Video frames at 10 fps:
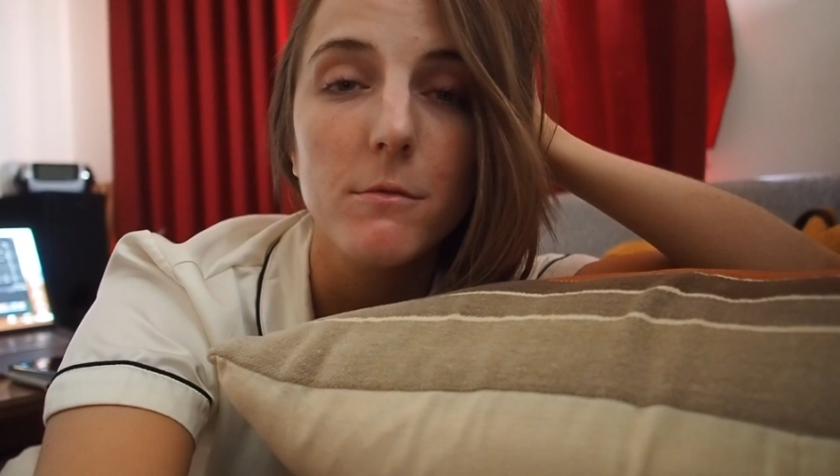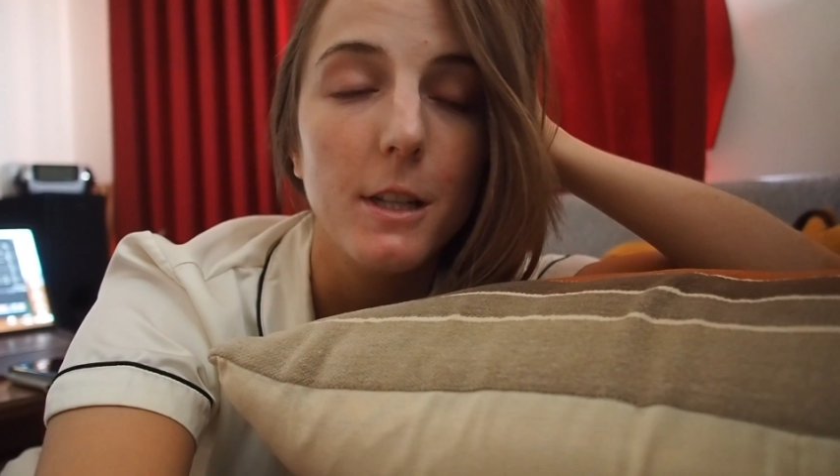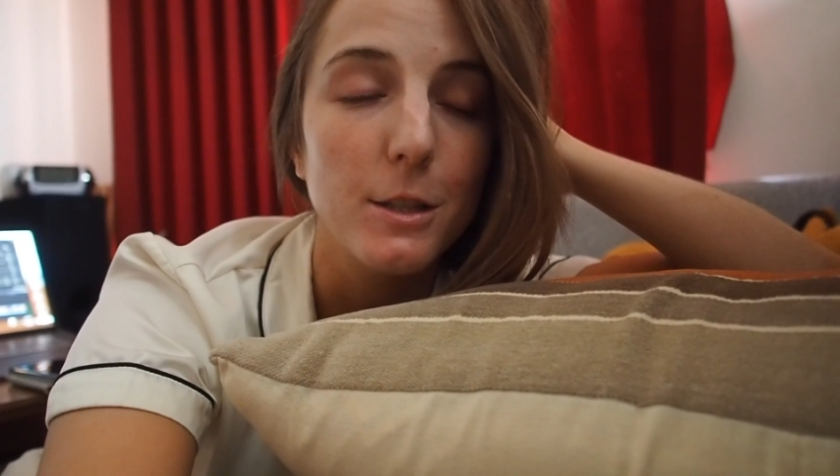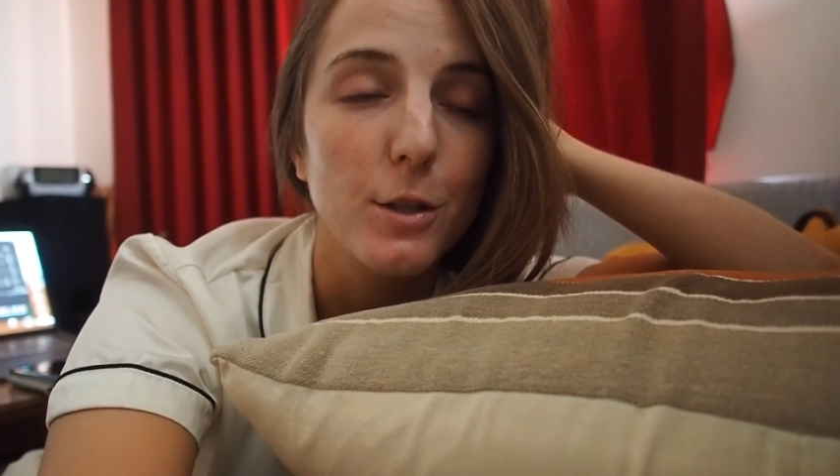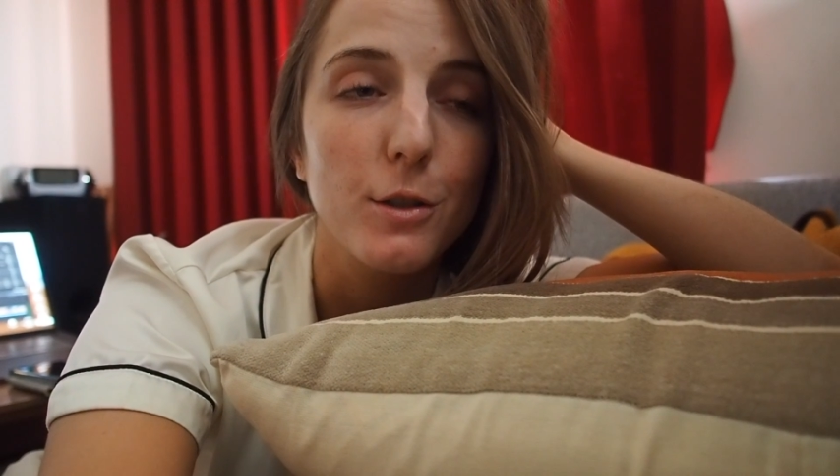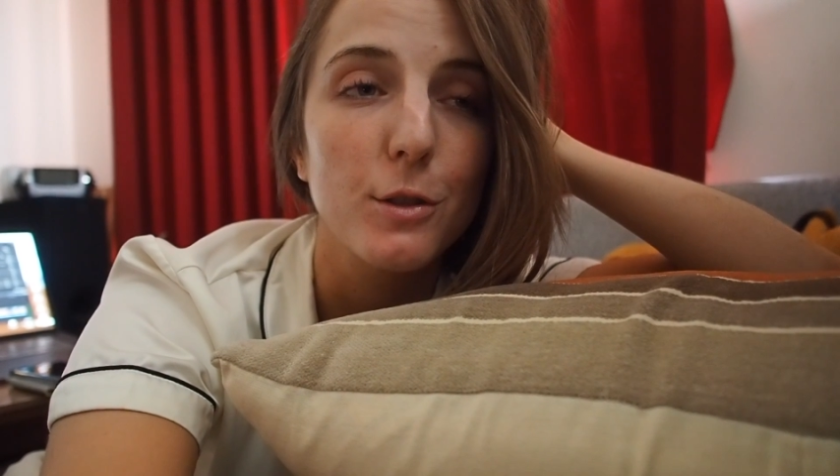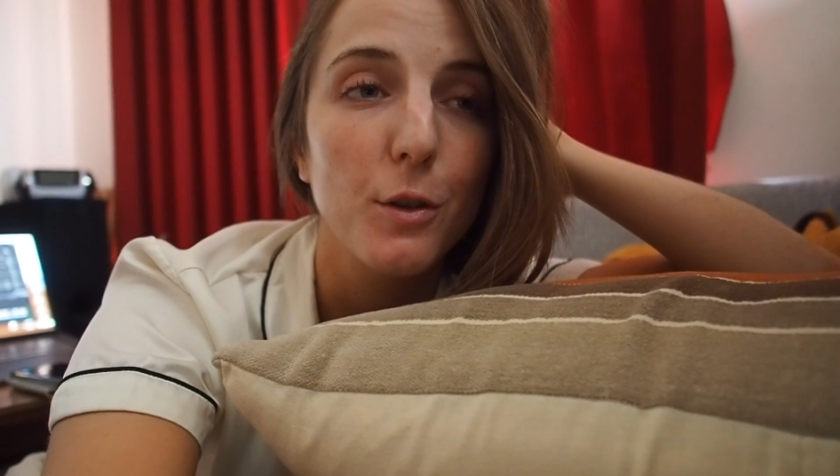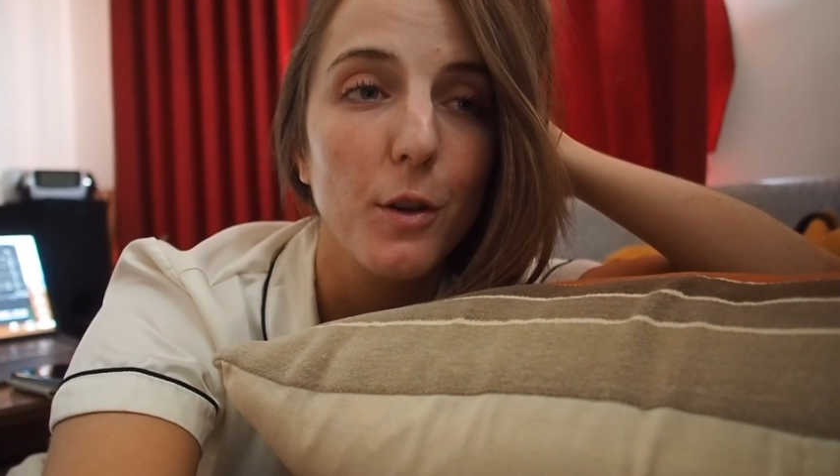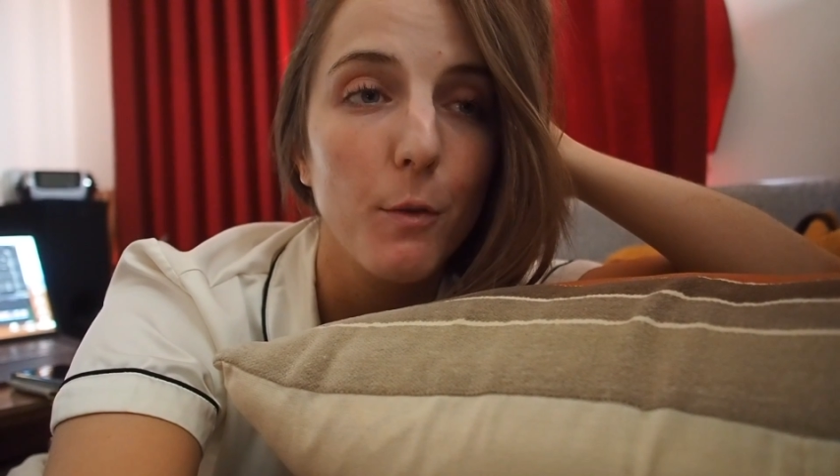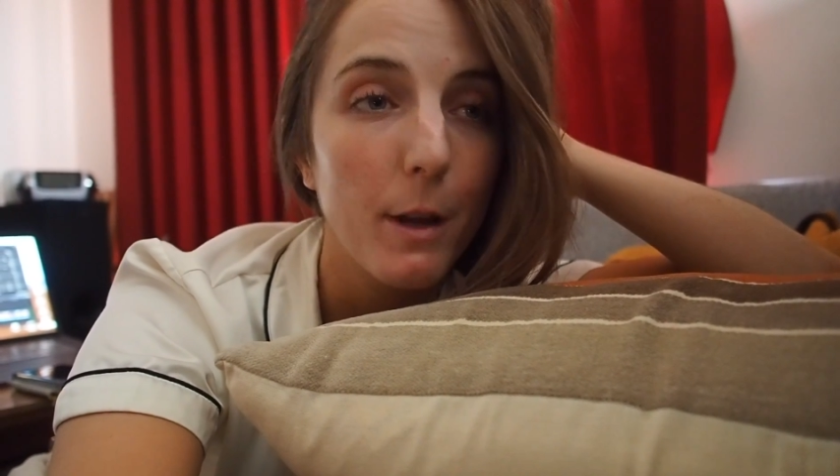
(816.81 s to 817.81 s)
and took two
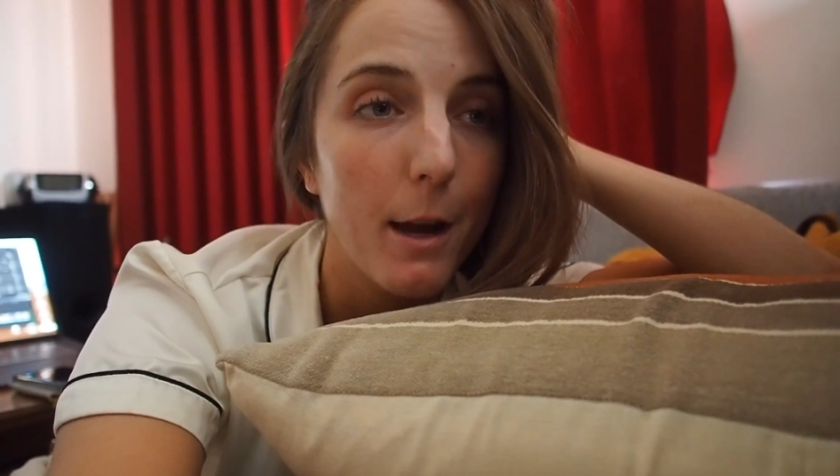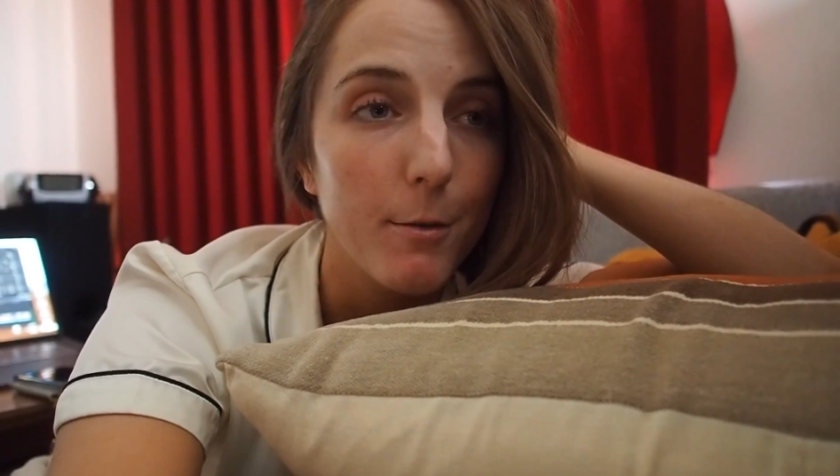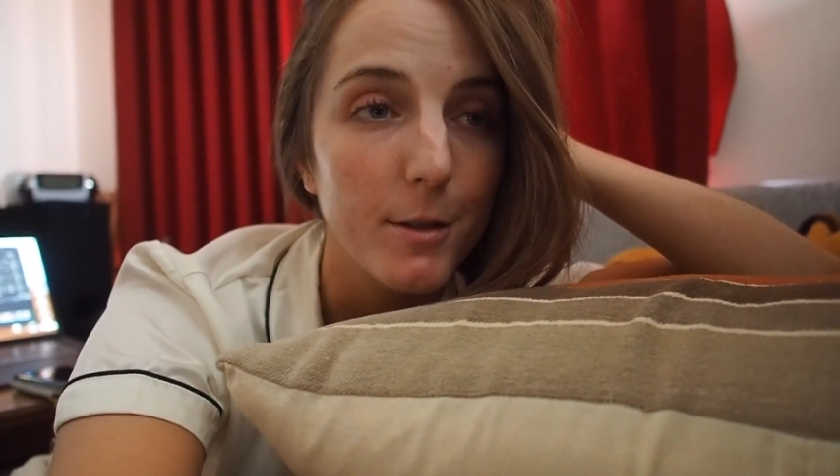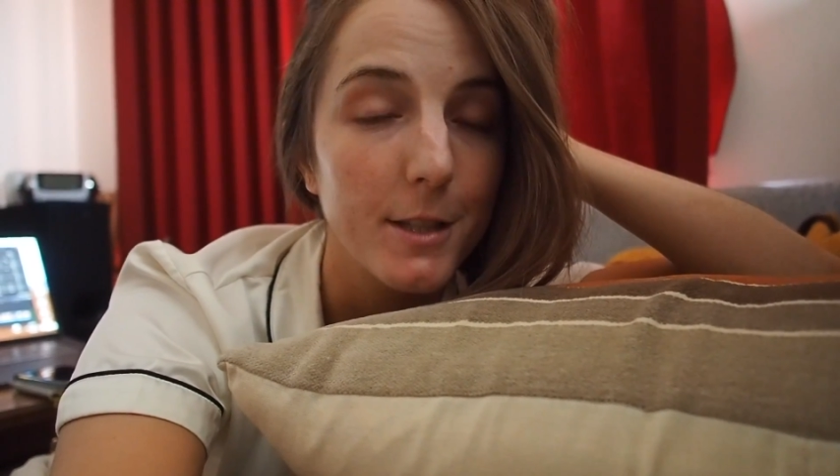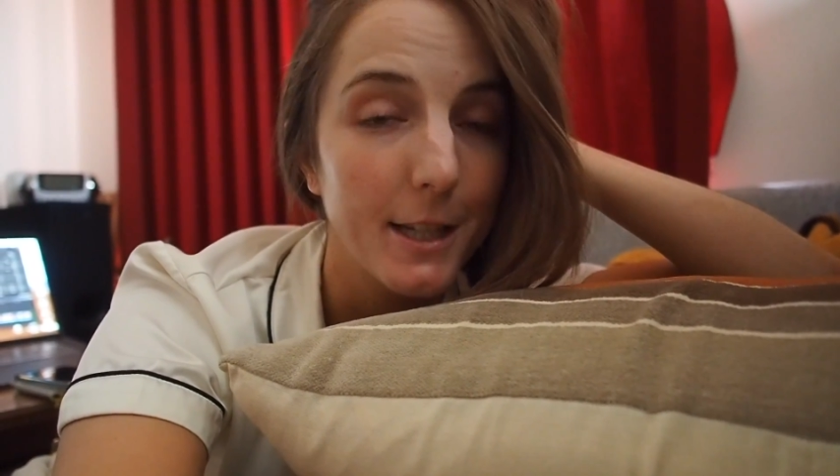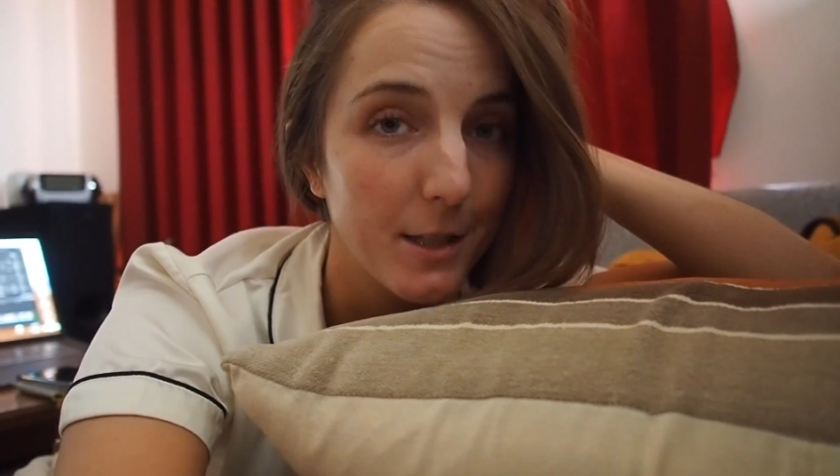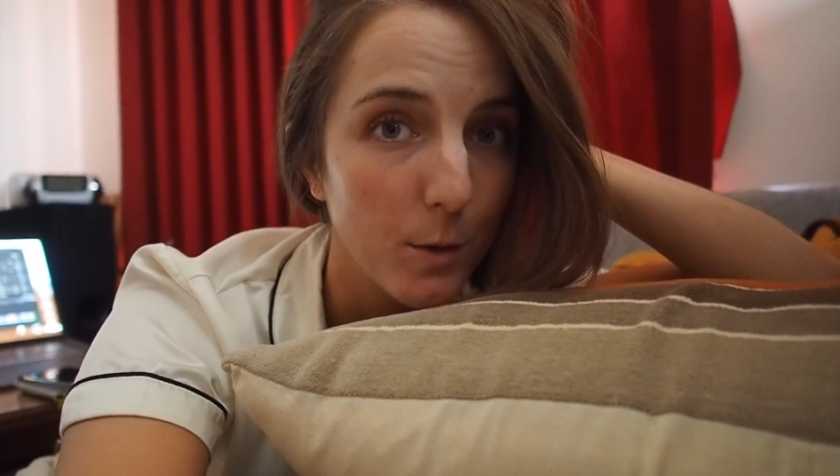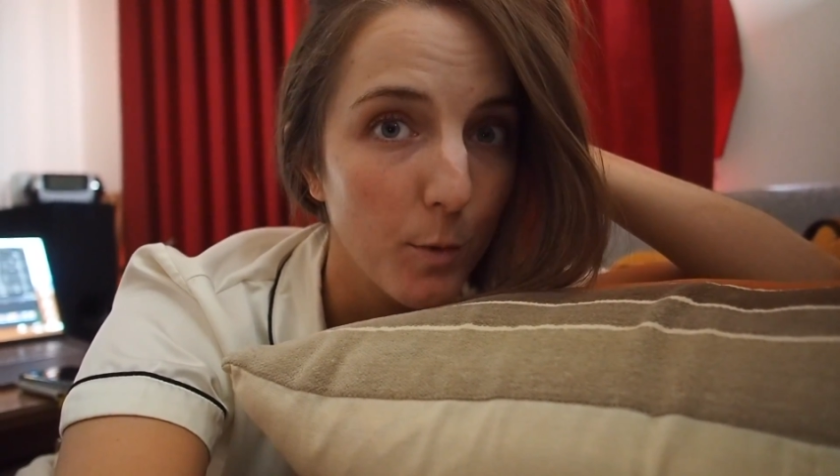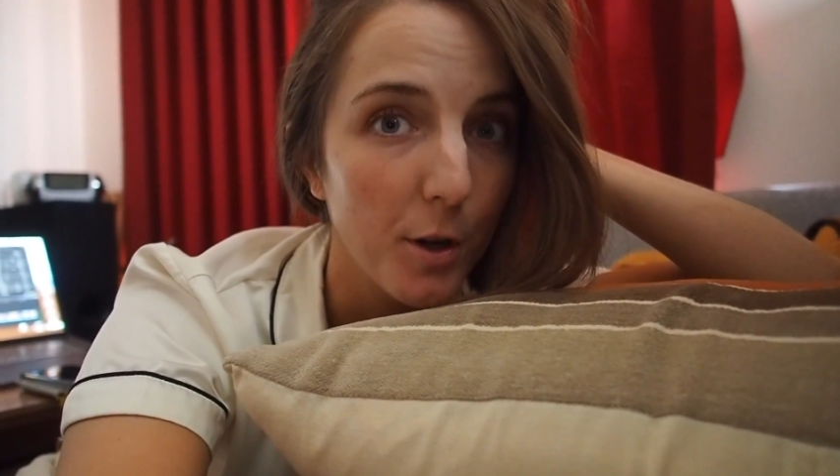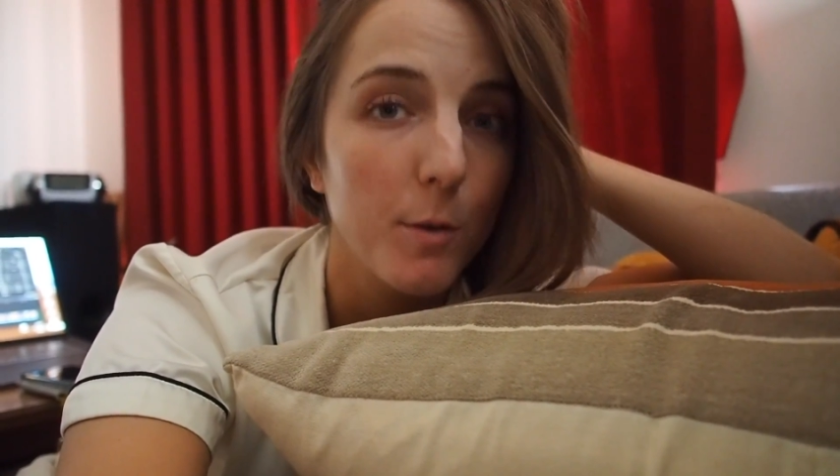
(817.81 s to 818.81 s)
to three hours to get to
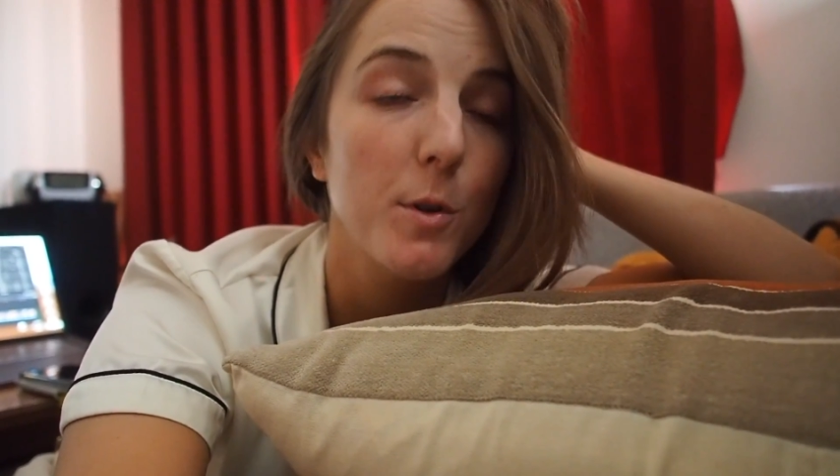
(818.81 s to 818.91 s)
work,